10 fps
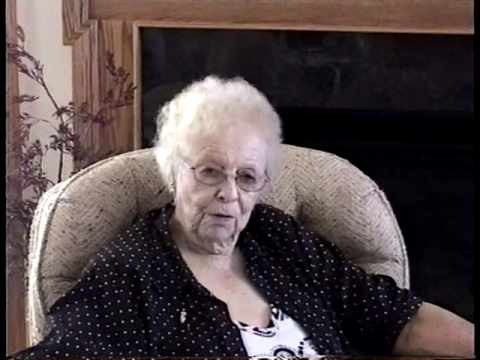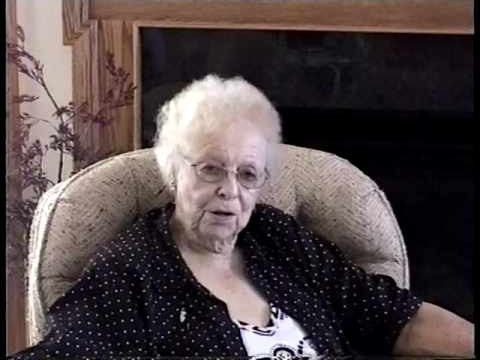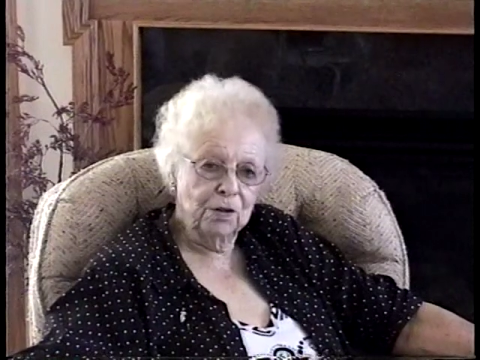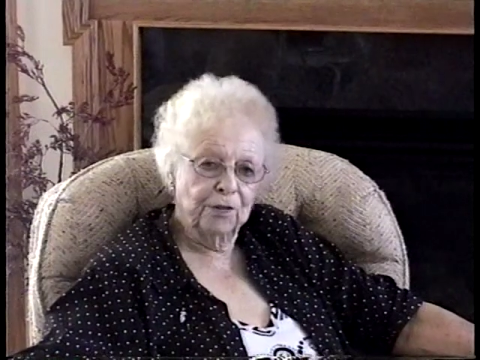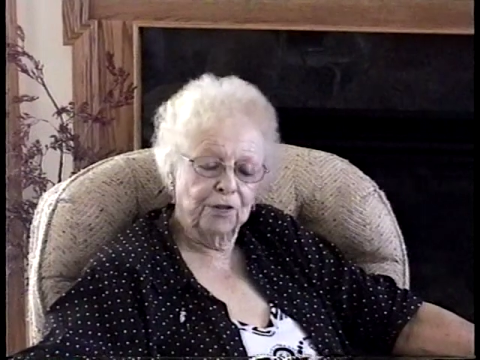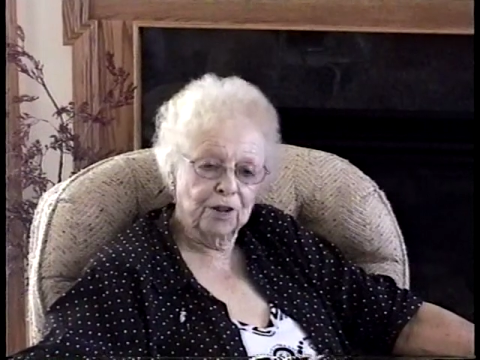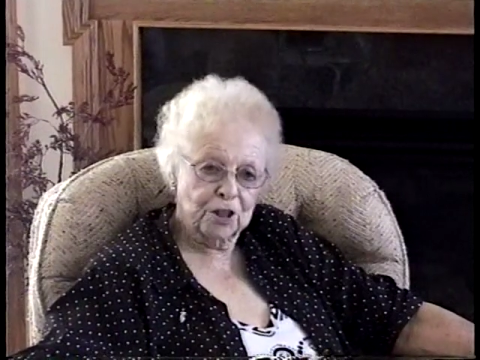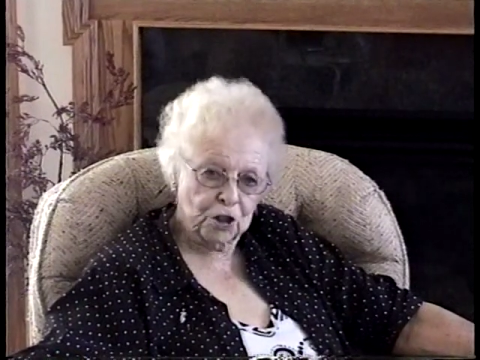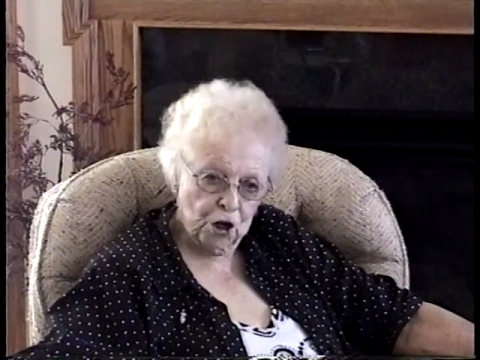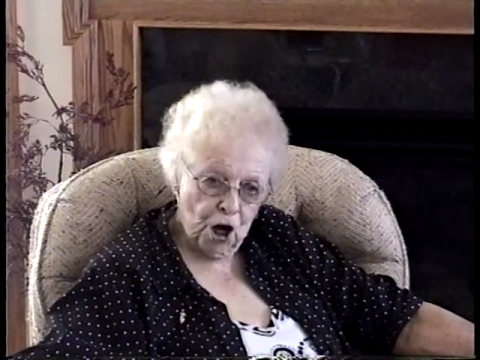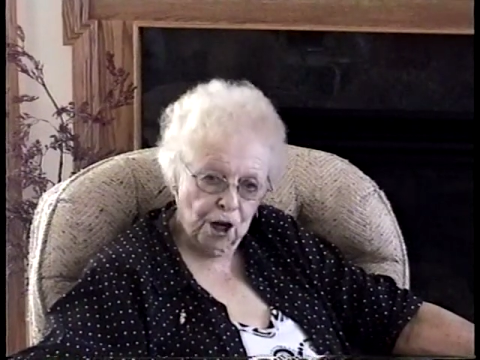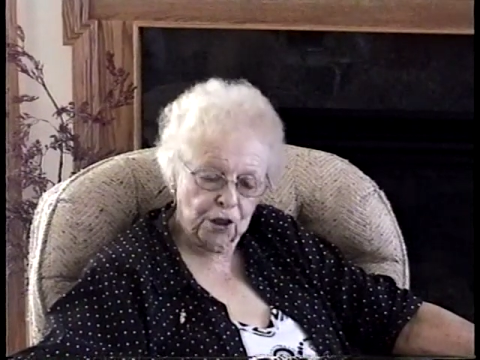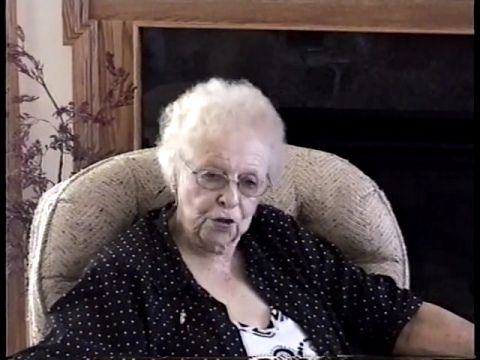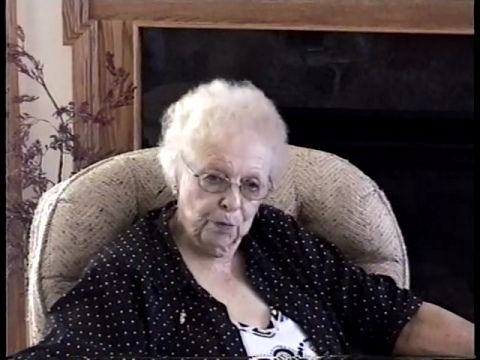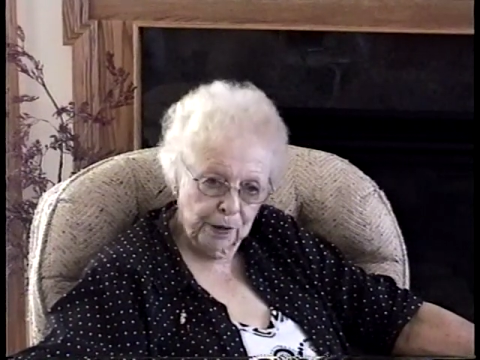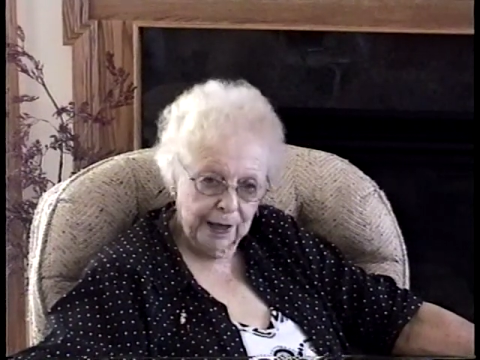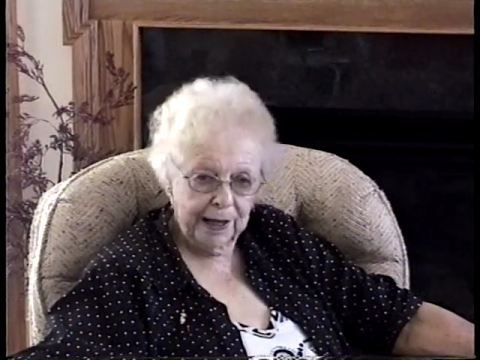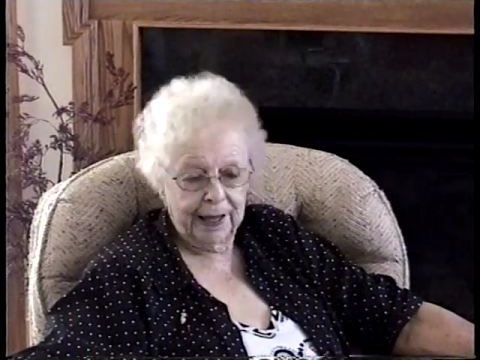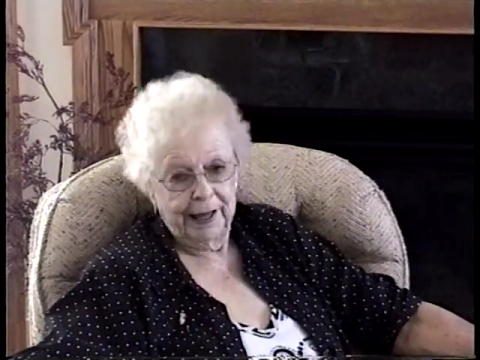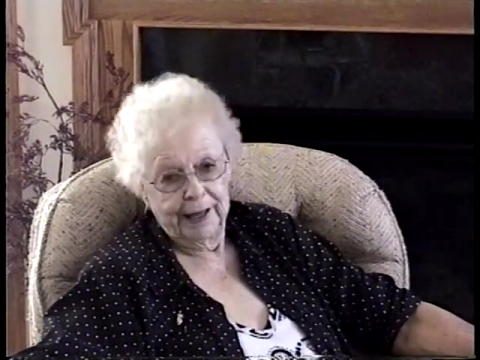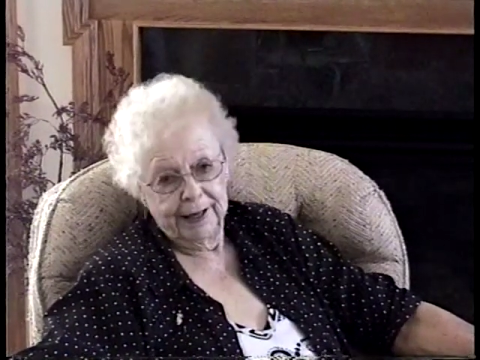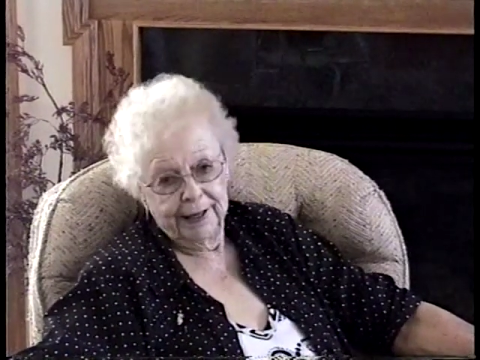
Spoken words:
when you first talked to me?